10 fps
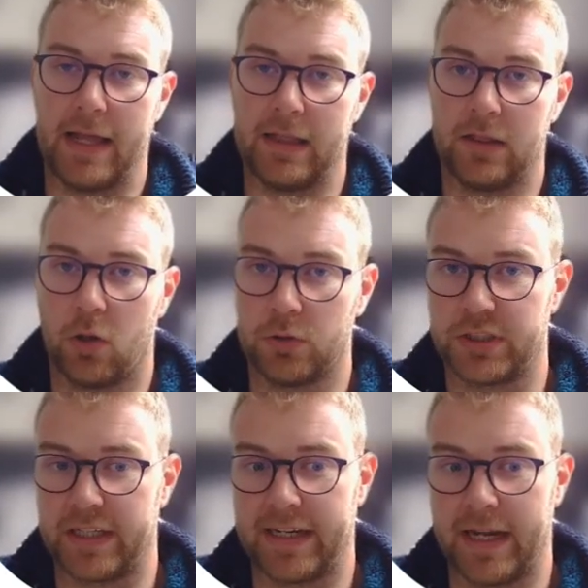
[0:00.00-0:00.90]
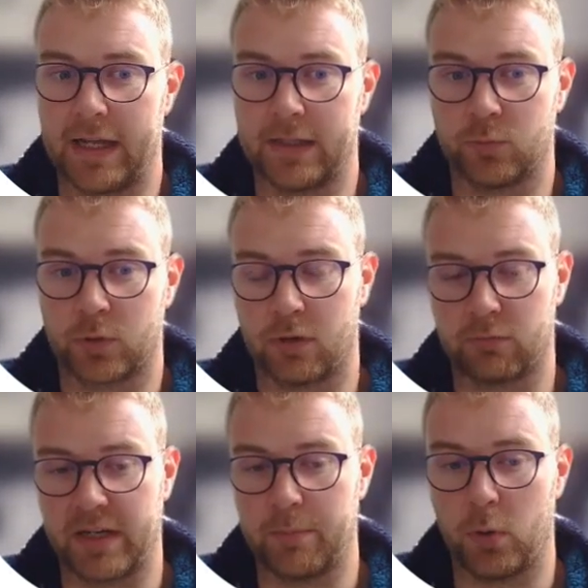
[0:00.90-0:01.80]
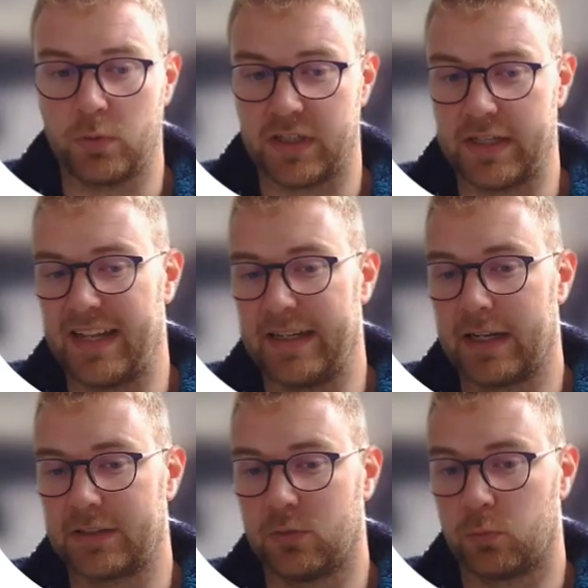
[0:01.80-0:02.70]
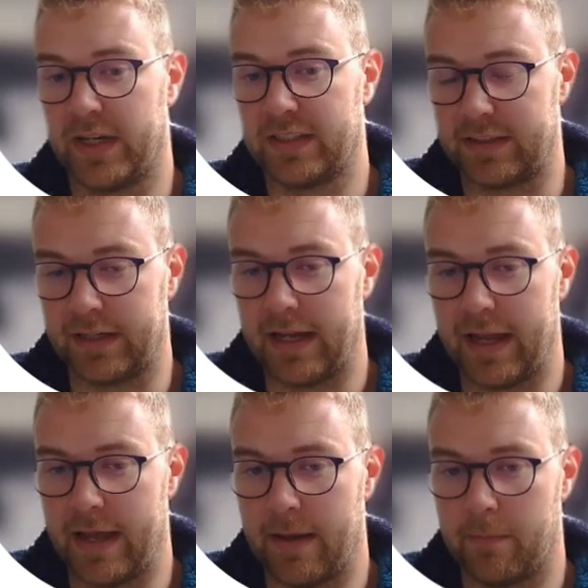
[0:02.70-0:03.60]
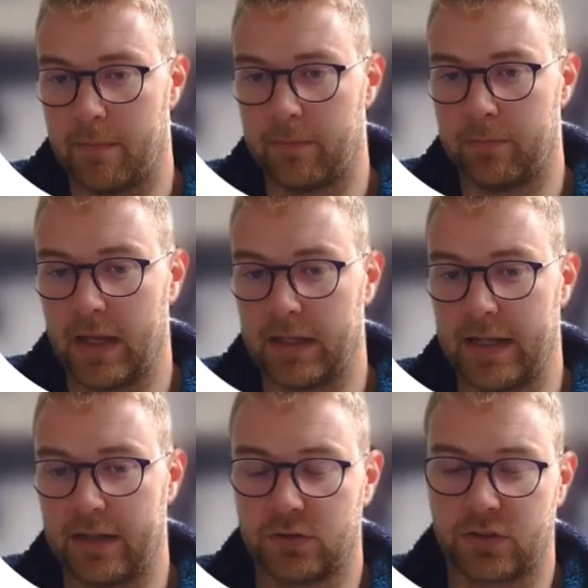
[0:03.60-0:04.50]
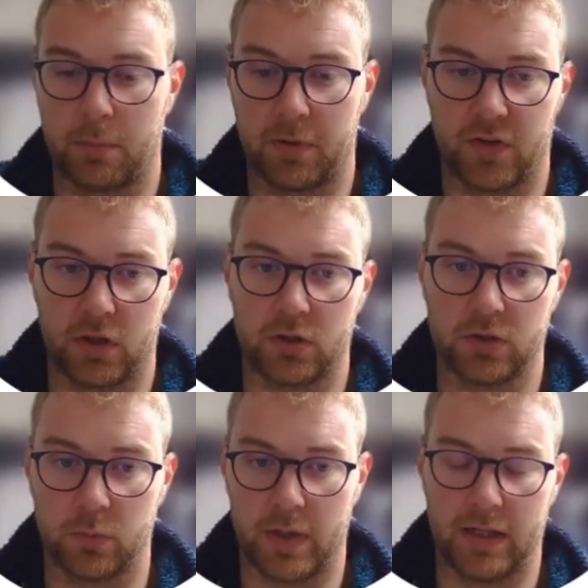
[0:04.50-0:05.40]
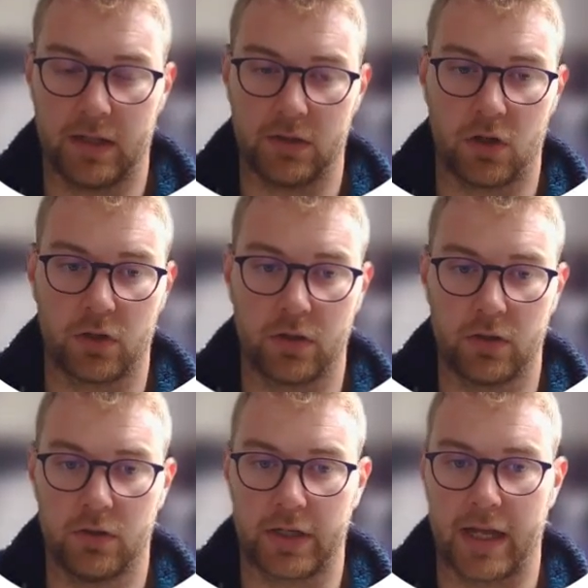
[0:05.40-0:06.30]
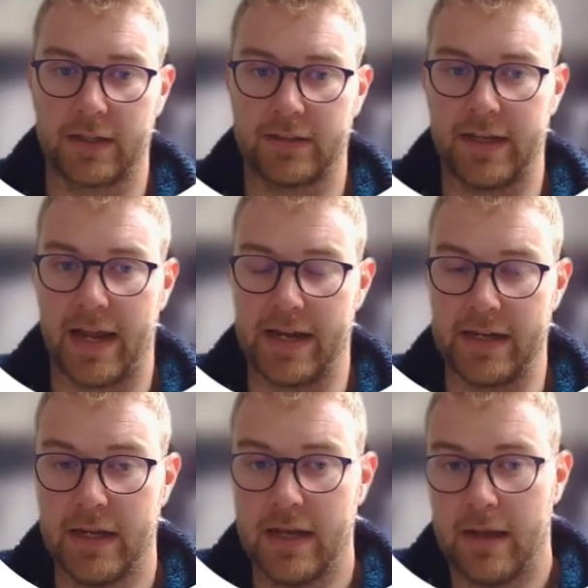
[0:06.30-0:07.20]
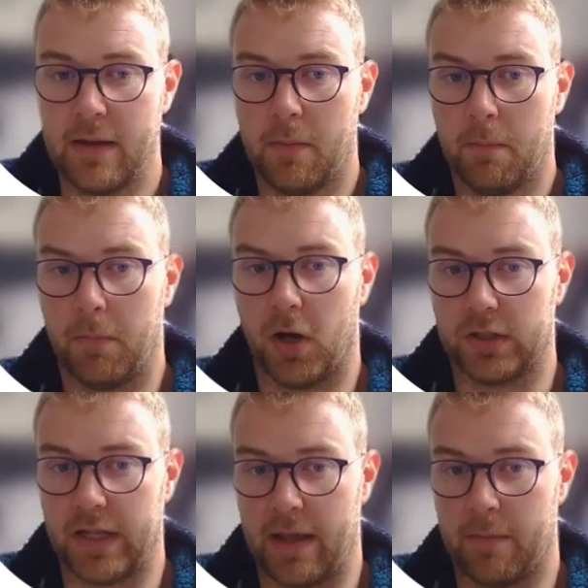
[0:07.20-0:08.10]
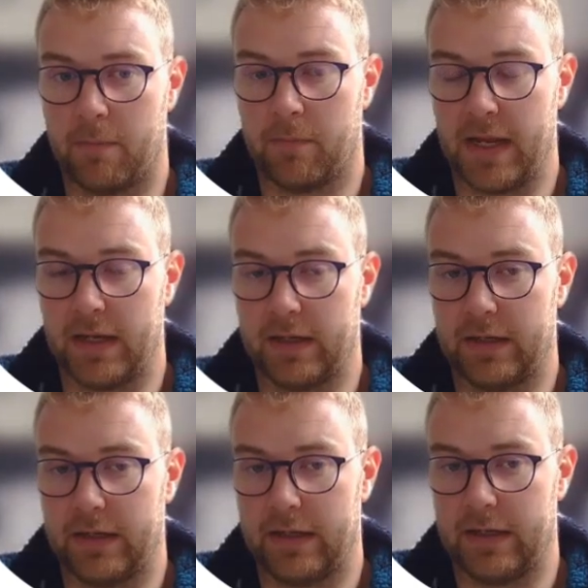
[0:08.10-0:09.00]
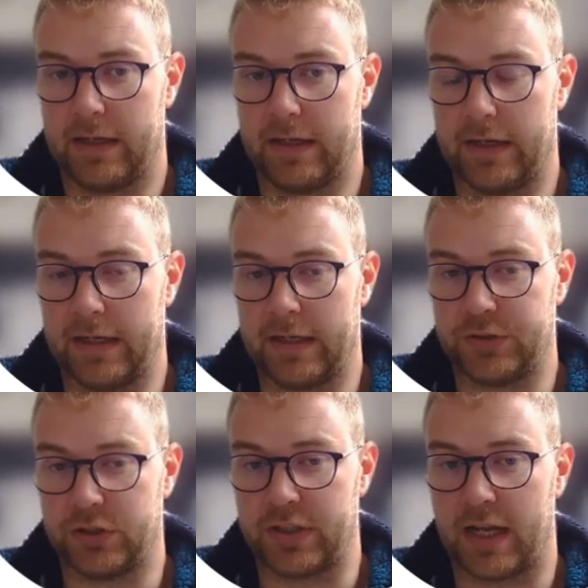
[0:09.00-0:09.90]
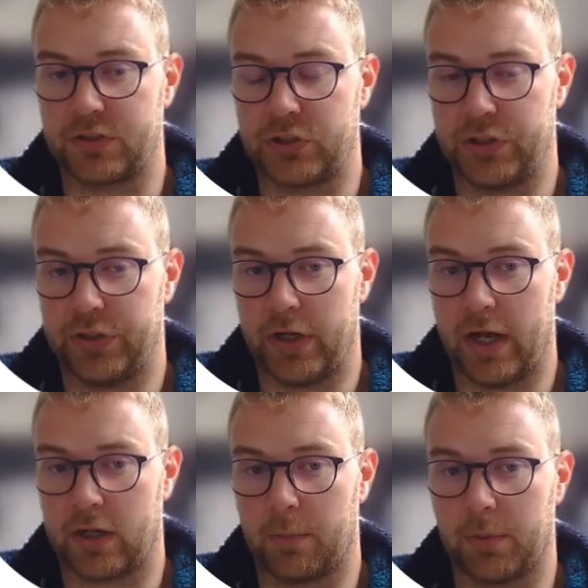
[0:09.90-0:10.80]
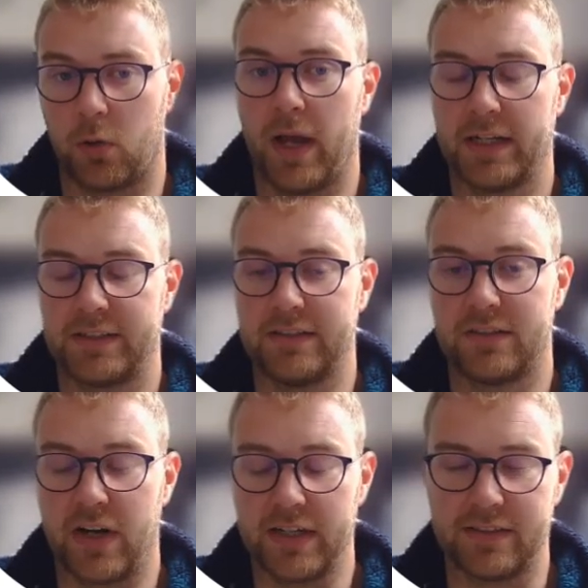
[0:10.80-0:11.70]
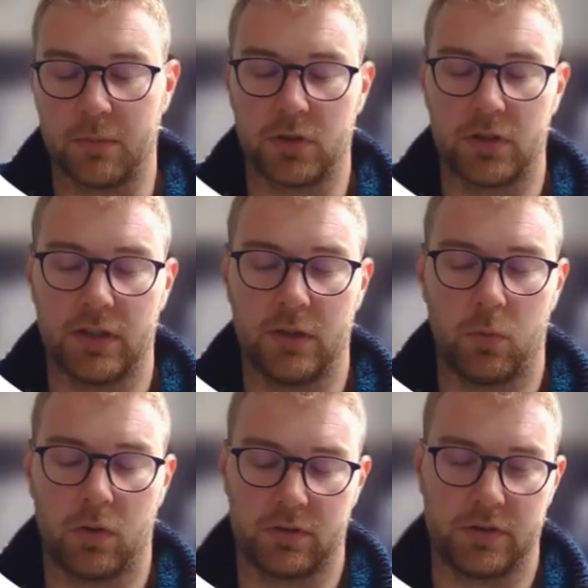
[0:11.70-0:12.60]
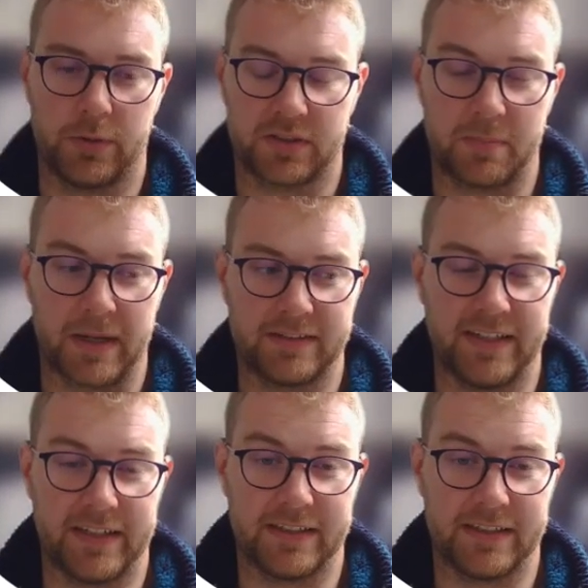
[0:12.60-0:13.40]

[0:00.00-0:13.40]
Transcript: launching and recovering boats, and then the actual racing. And then there's a couple of others as well I'll not look at today. But it just asks you a couple of questions, very similar to what you'd expect to see in a